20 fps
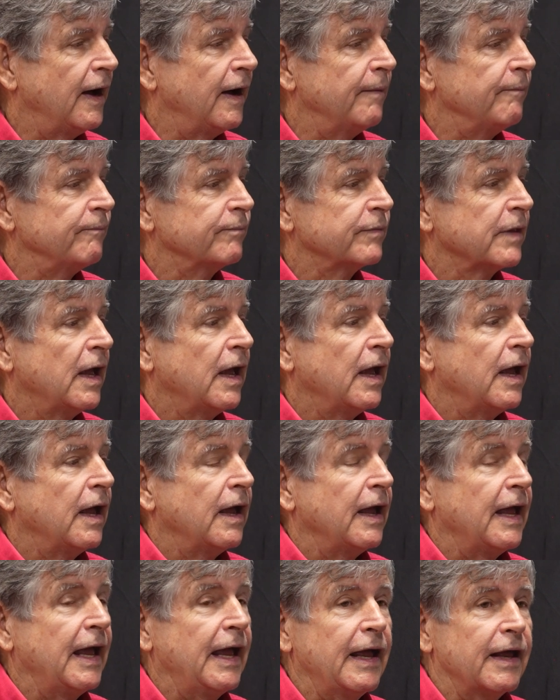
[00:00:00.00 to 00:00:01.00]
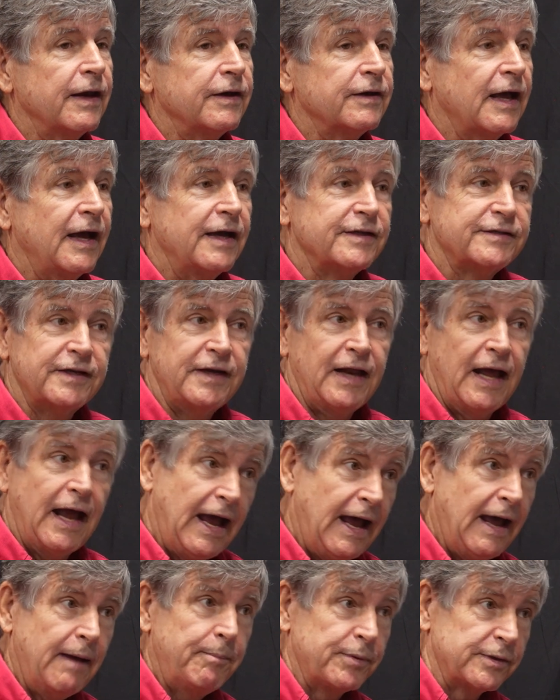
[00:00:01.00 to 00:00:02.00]
And as it
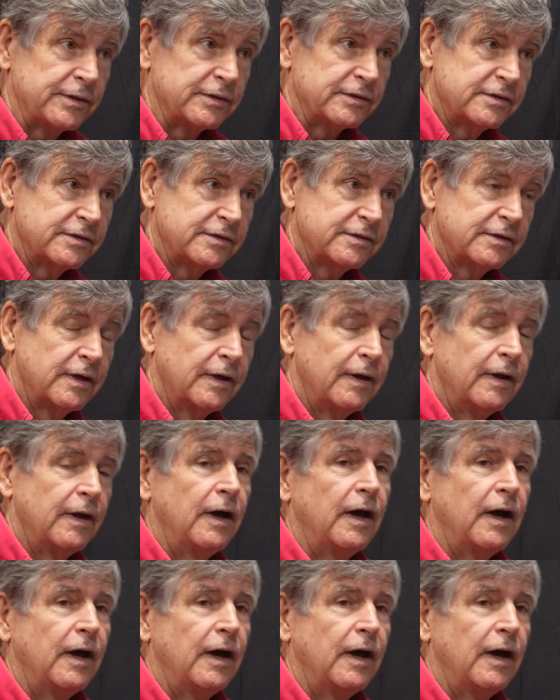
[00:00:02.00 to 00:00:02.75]
happens,